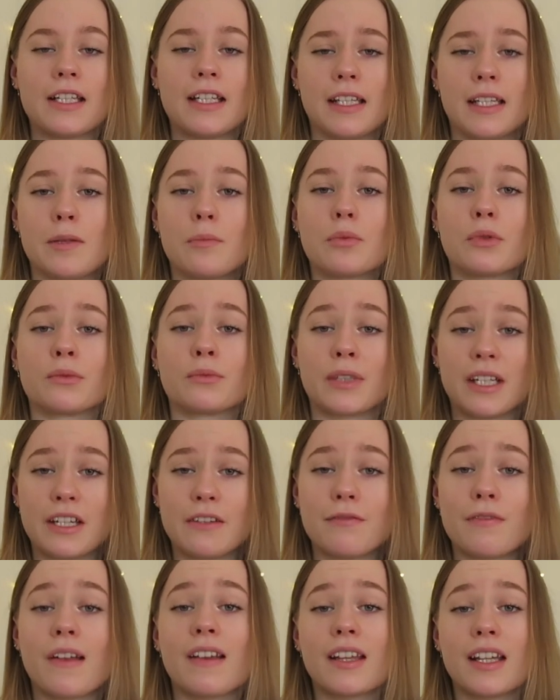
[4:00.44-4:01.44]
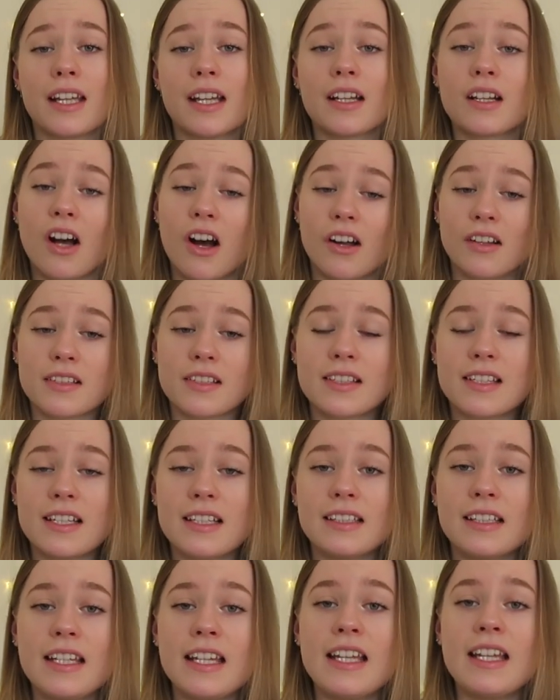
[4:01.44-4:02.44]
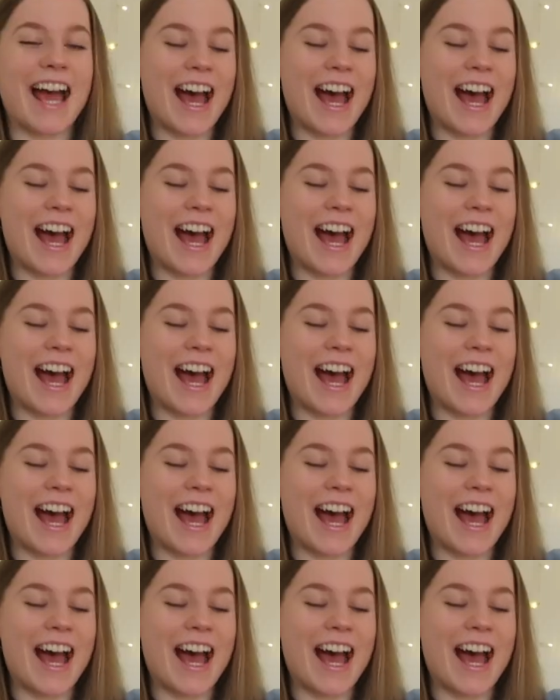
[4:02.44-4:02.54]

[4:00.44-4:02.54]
to keep refilling it constantly.